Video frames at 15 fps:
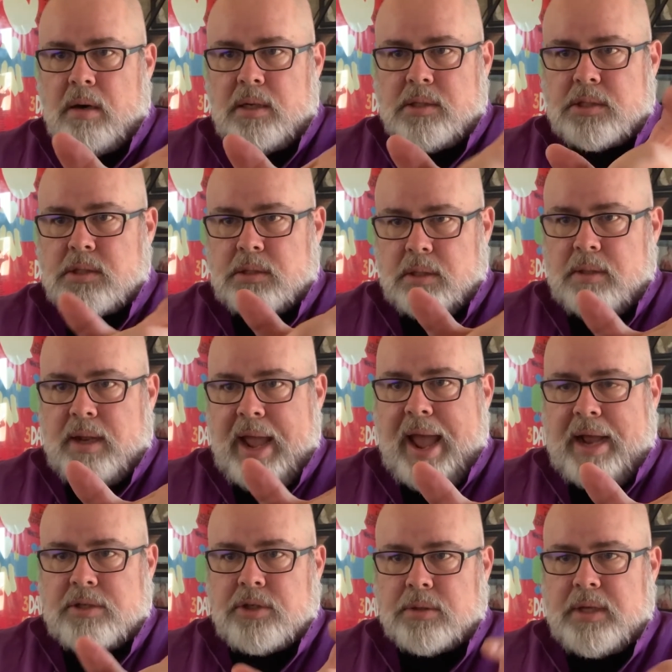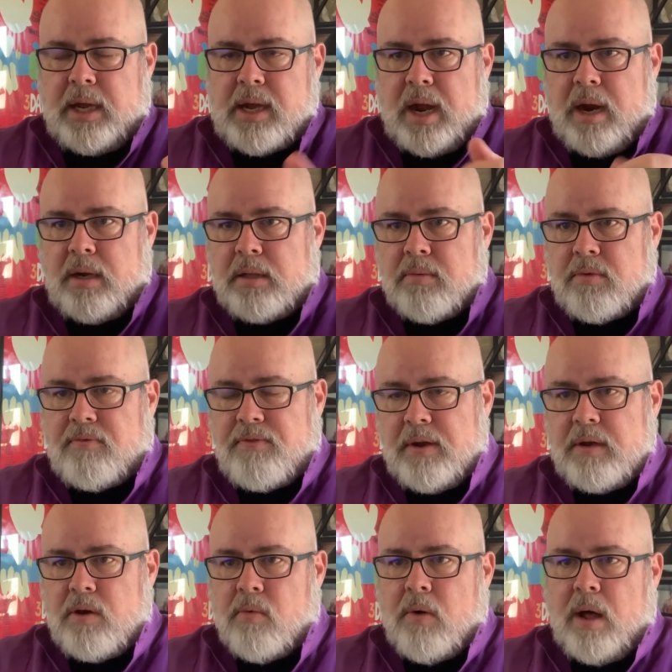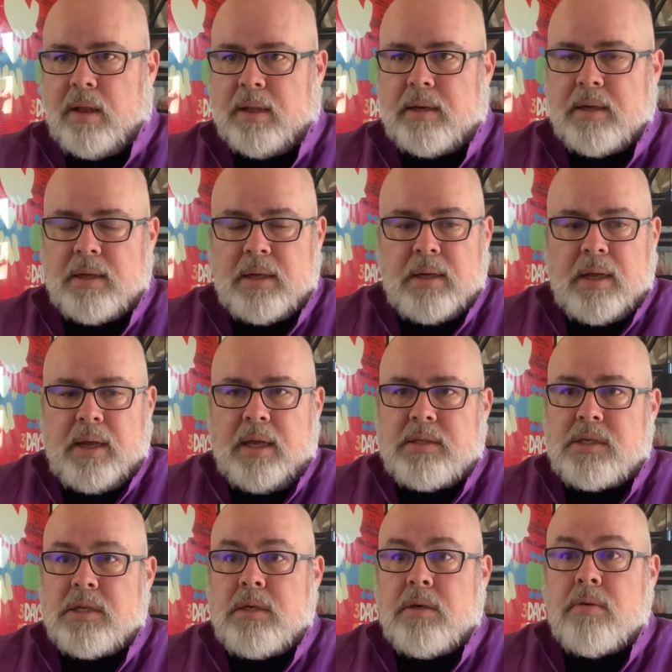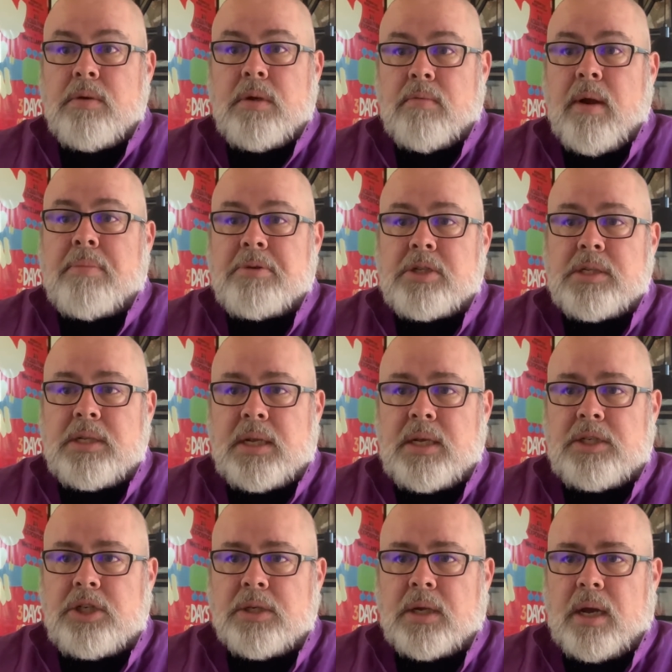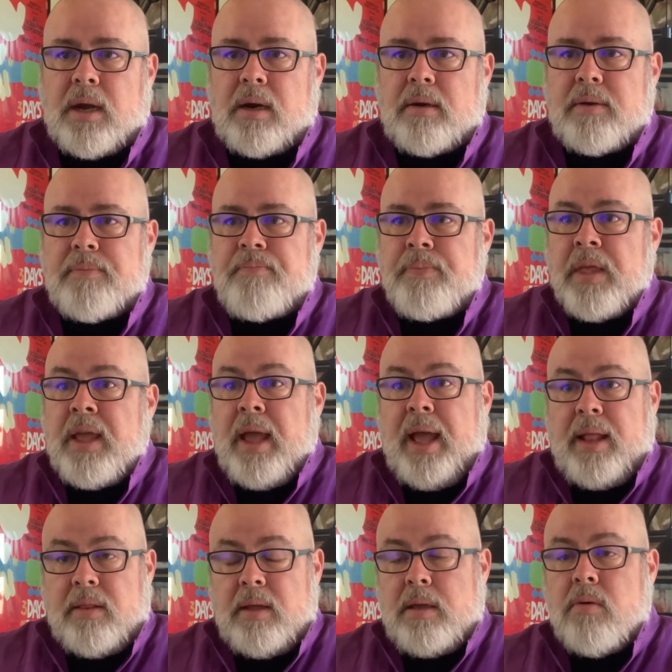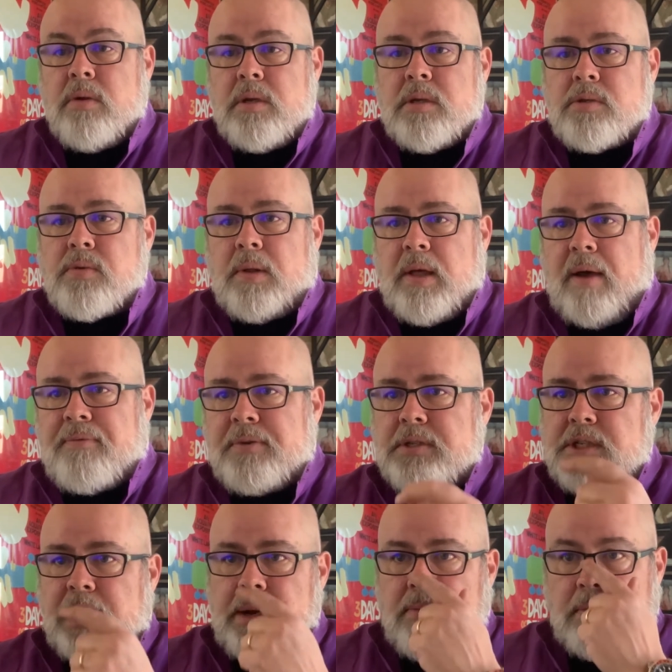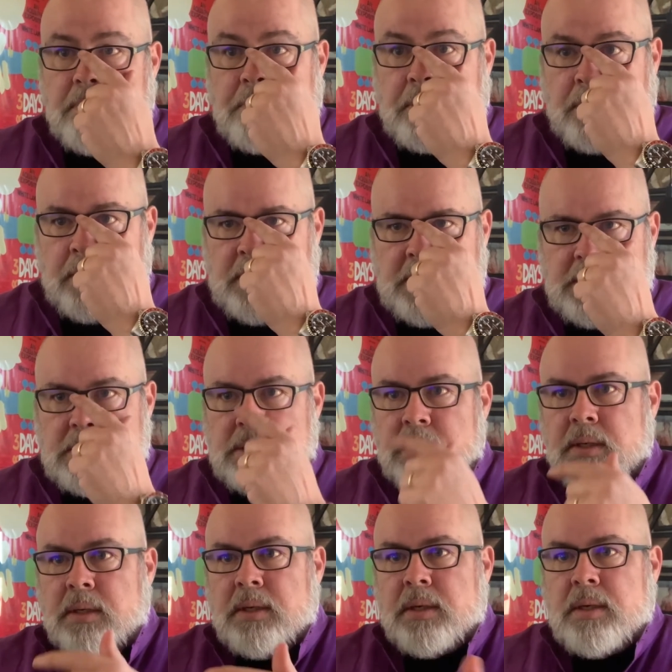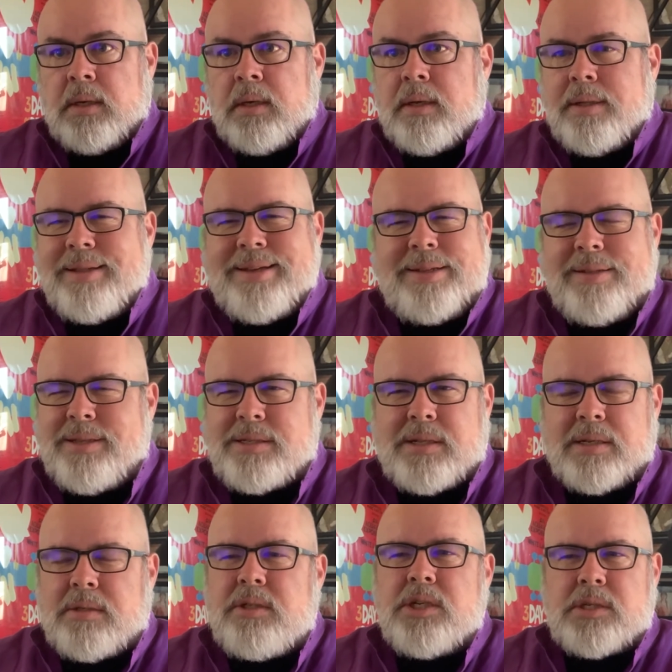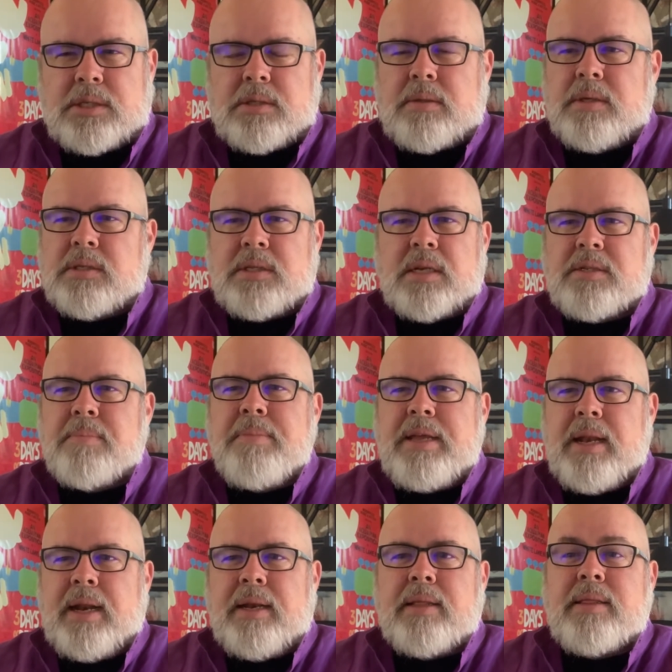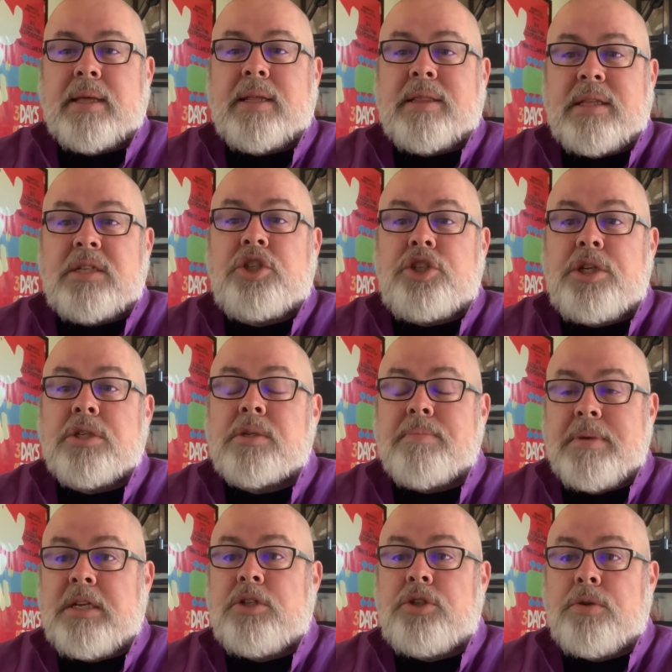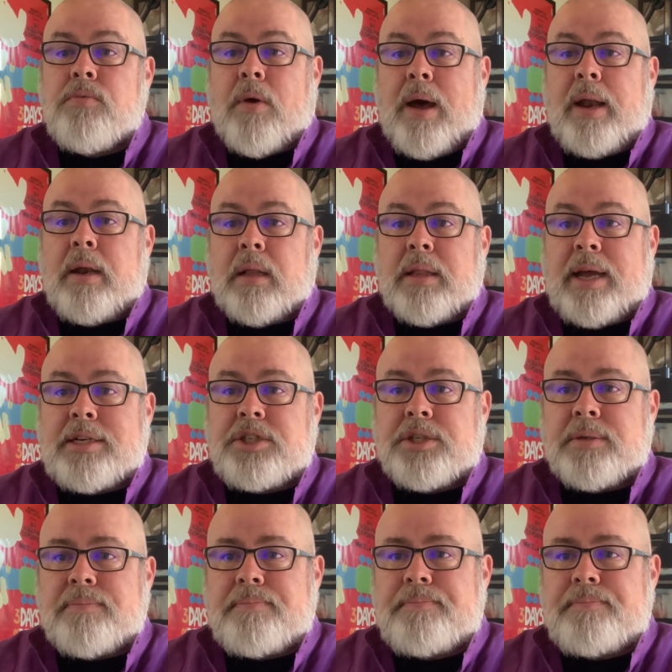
It's actually a card that would fit in your wallet. It's a union representation card. And the unions will often say to employees, this doesn't mean anything. This just means you want an election.